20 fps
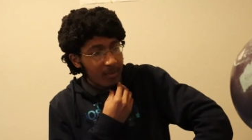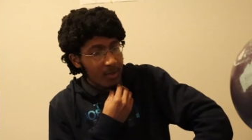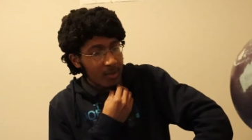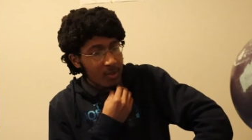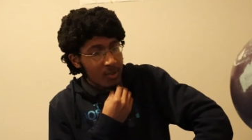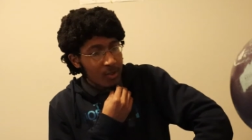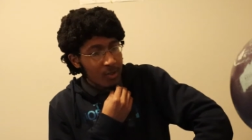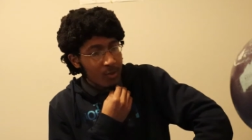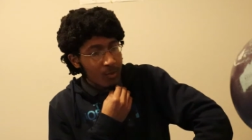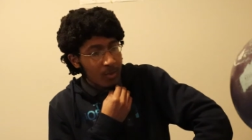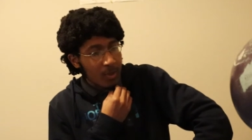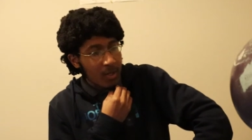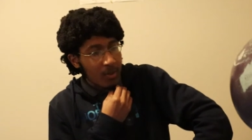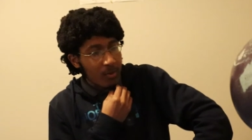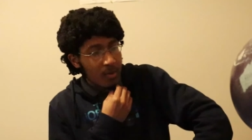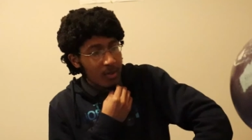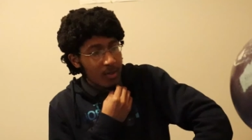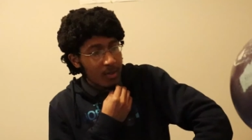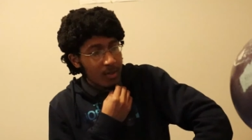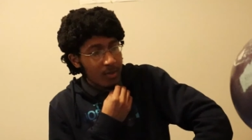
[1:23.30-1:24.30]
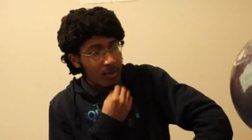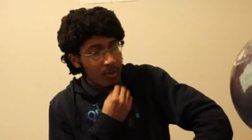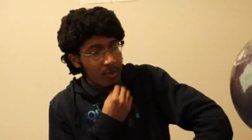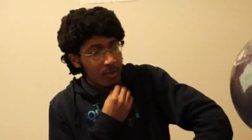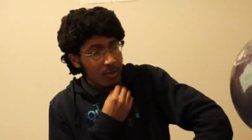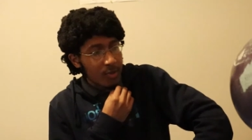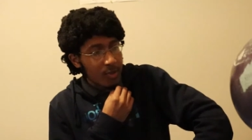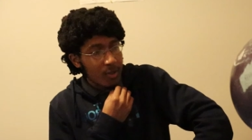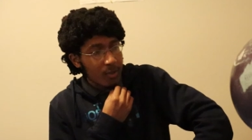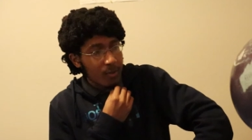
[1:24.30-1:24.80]
It's just what I want to
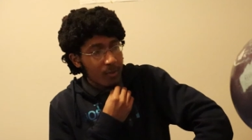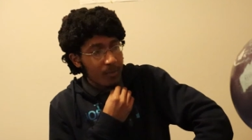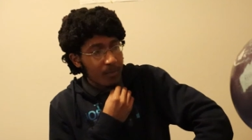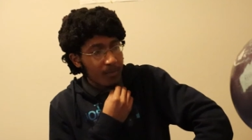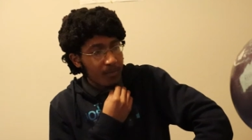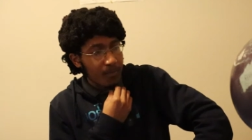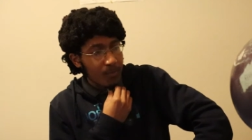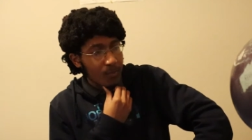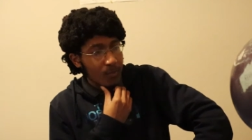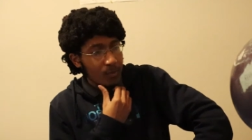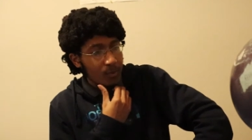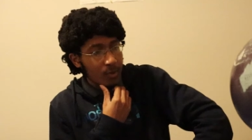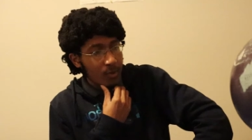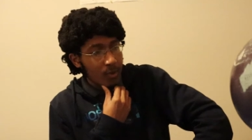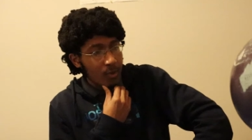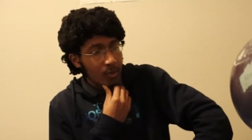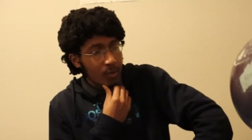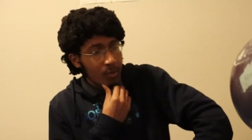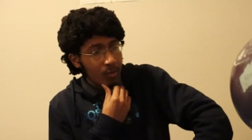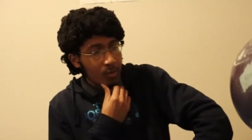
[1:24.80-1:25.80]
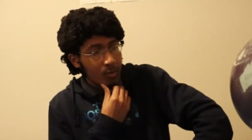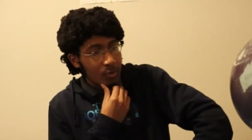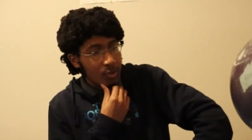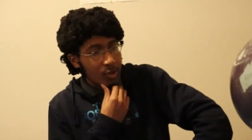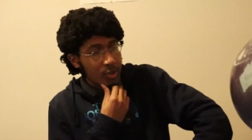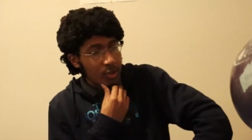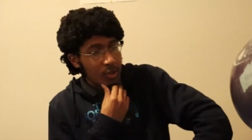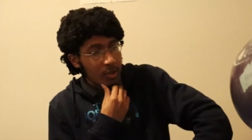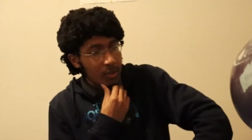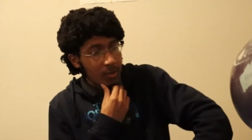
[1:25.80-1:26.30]
do, so we'll
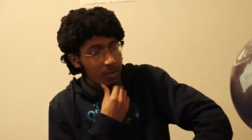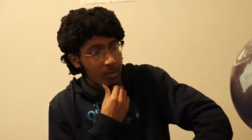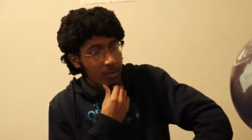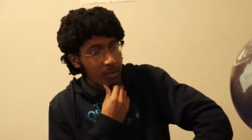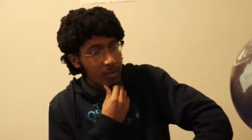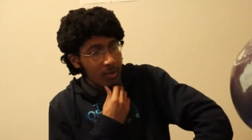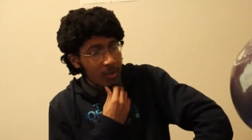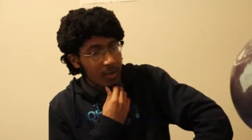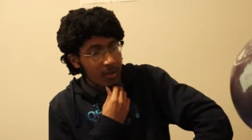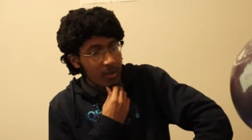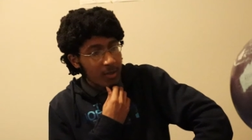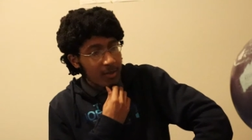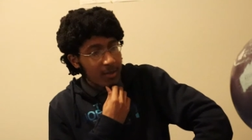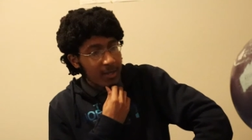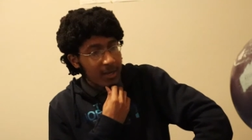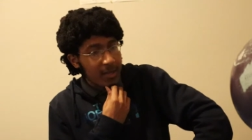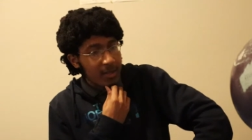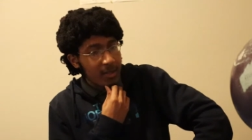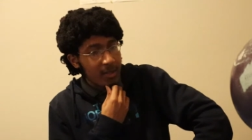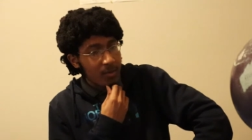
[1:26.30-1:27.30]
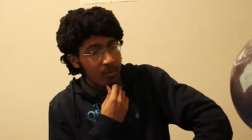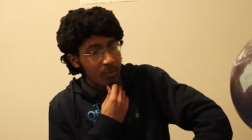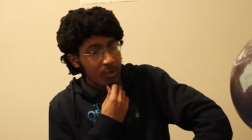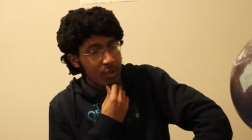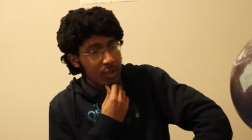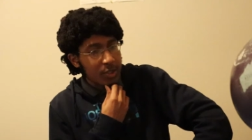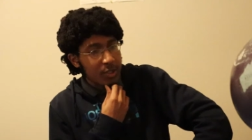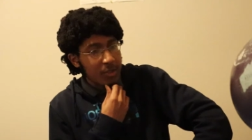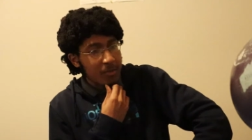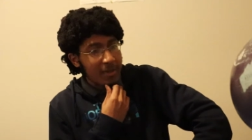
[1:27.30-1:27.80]
just call it good on that, and then we'll
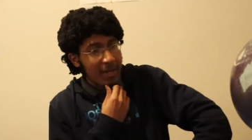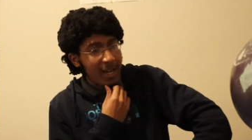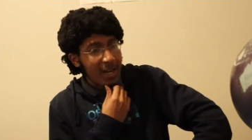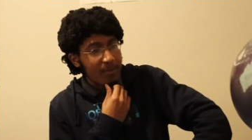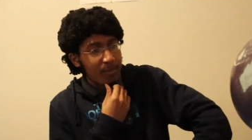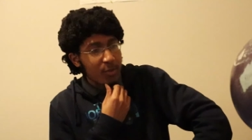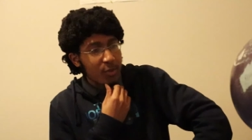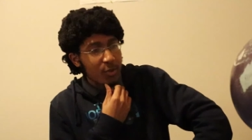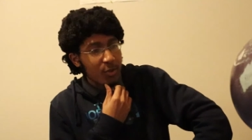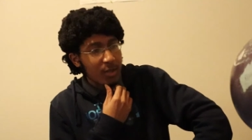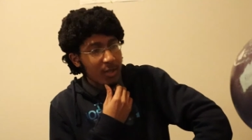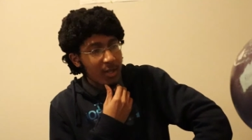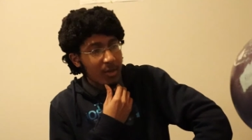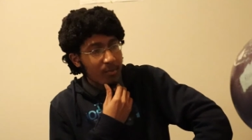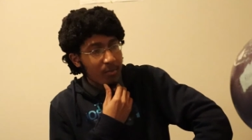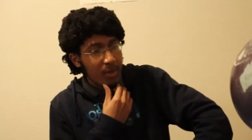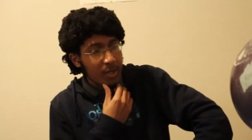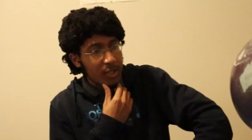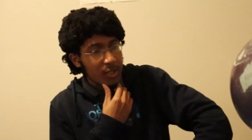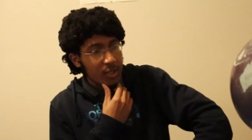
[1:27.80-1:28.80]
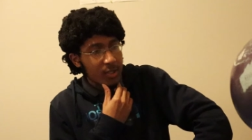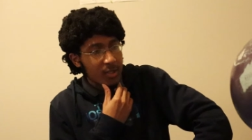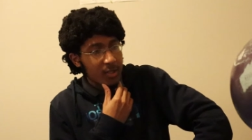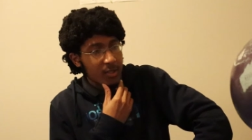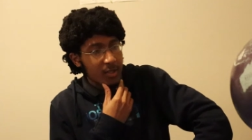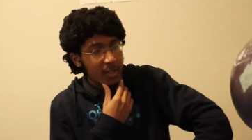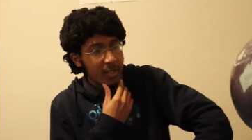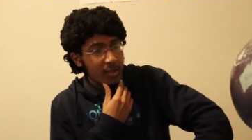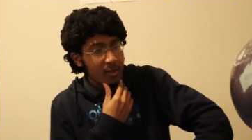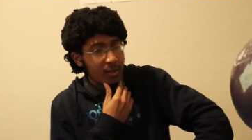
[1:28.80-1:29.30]
just see what happens with the
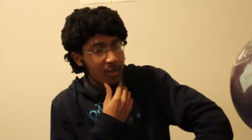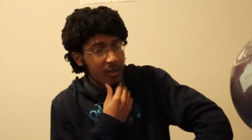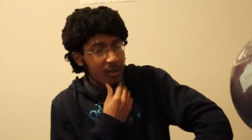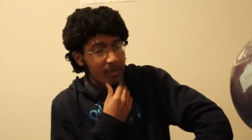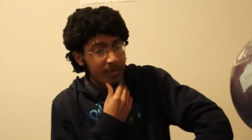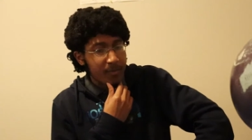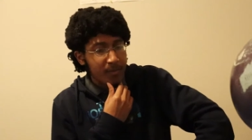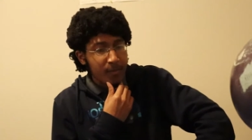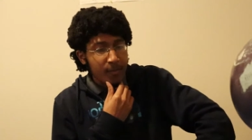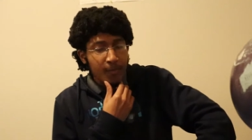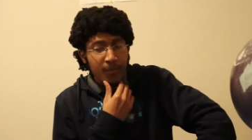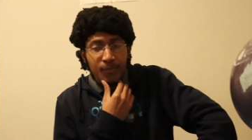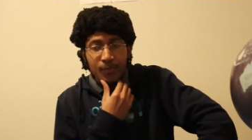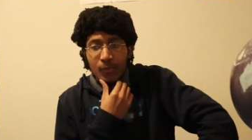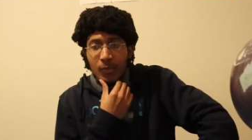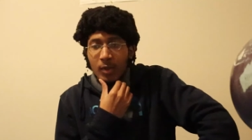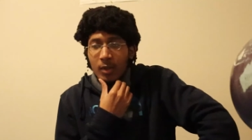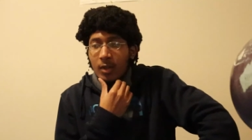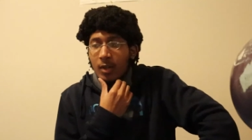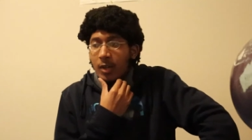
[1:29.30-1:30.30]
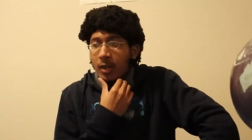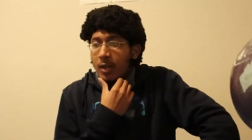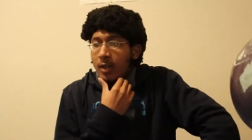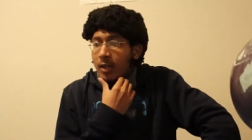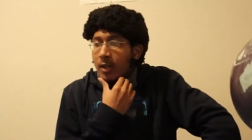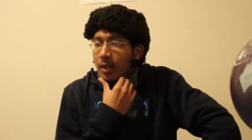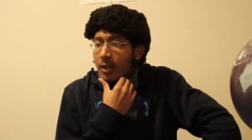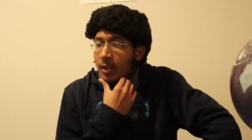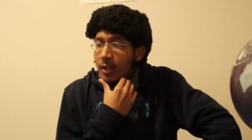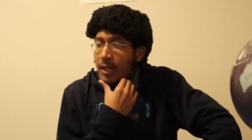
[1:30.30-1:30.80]
impressions later.
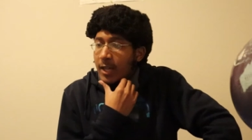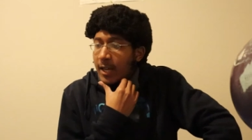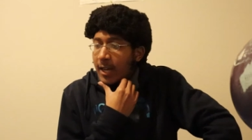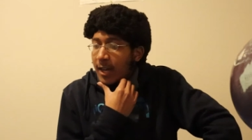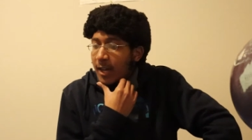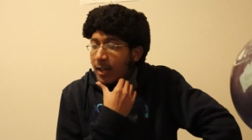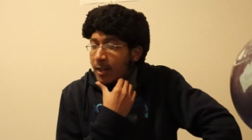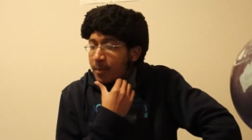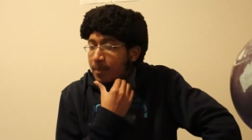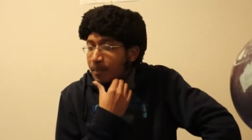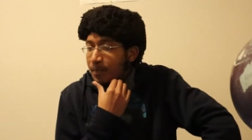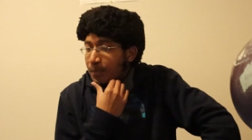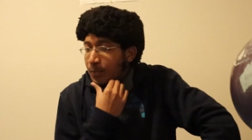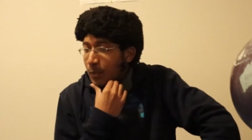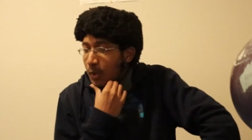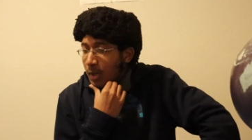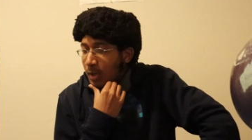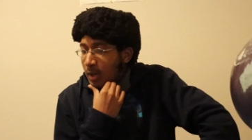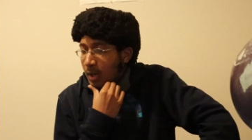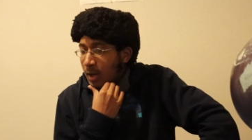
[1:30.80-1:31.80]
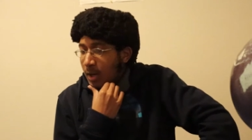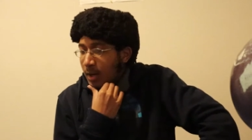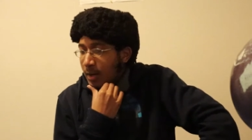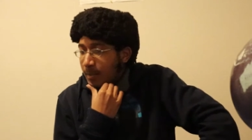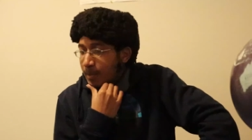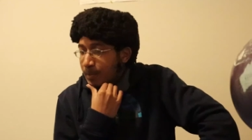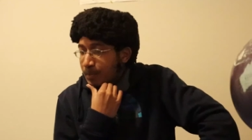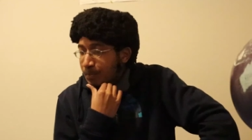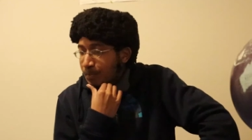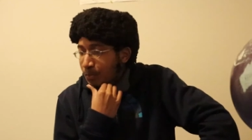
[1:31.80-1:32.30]
Yeah,
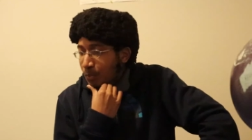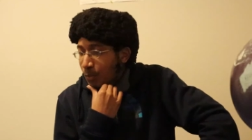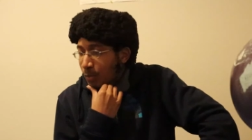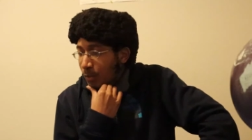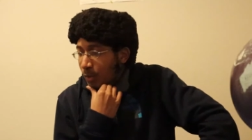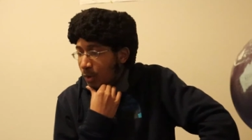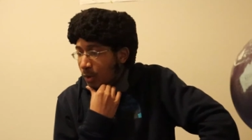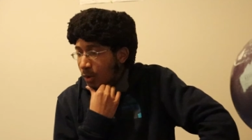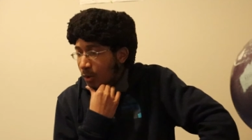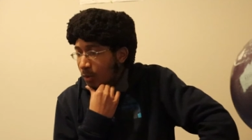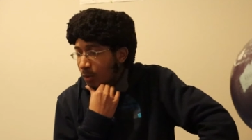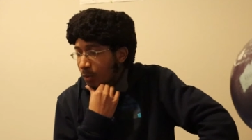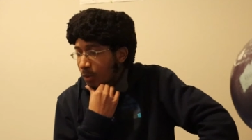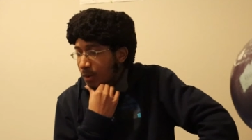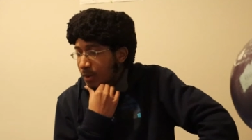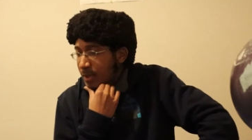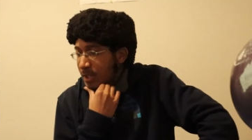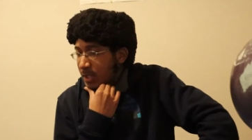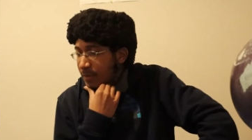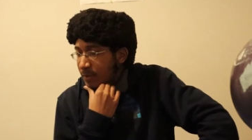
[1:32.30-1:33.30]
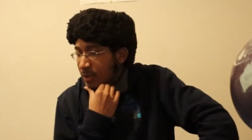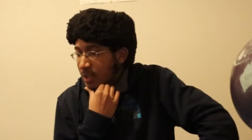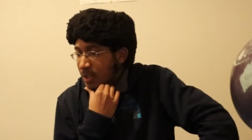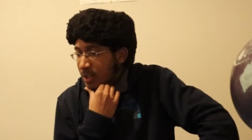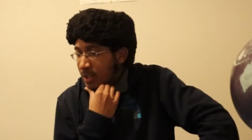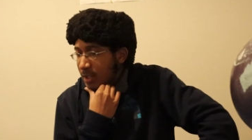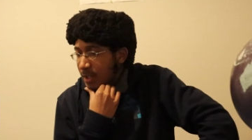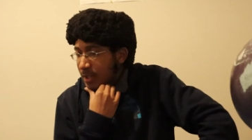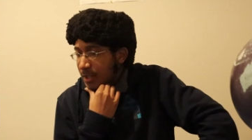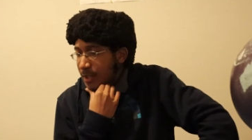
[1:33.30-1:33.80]
um, what was even
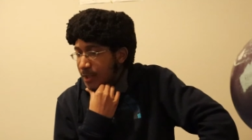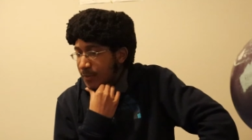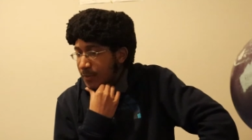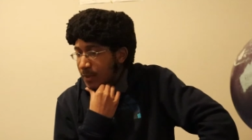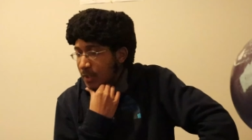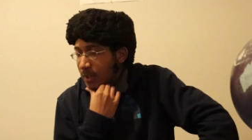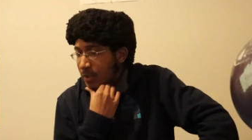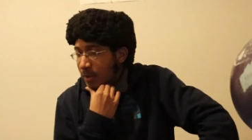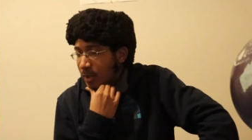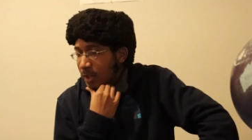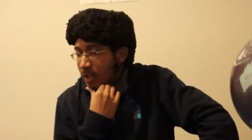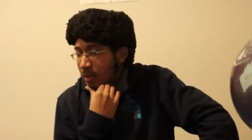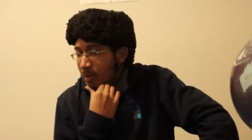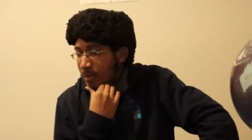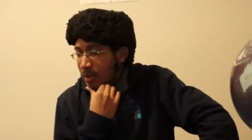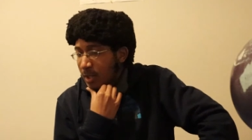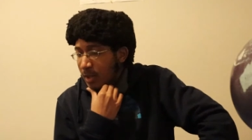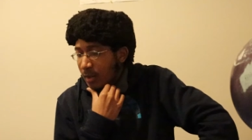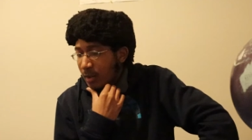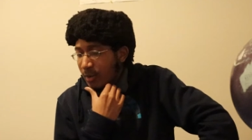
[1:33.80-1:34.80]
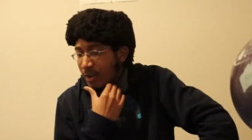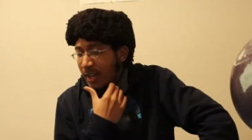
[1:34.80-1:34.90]
today's video gonna be?